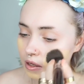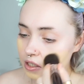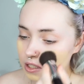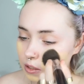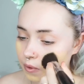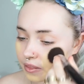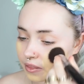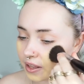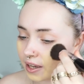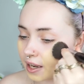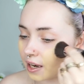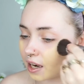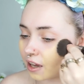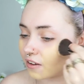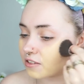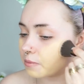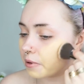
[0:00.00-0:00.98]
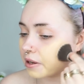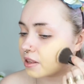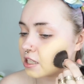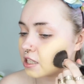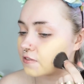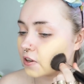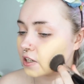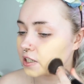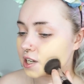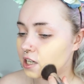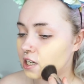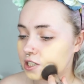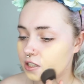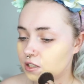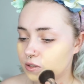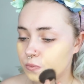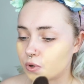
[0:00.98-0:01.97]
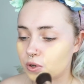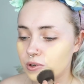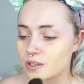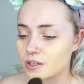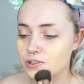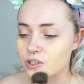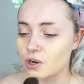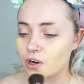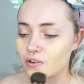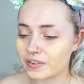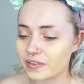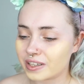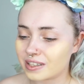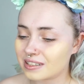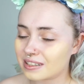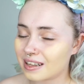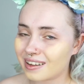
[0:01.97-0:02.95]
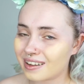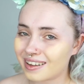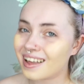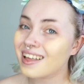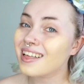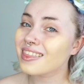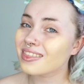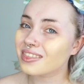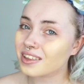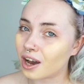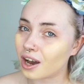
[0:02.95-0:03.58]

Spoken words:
So one thing I loved about this foundation was obviously the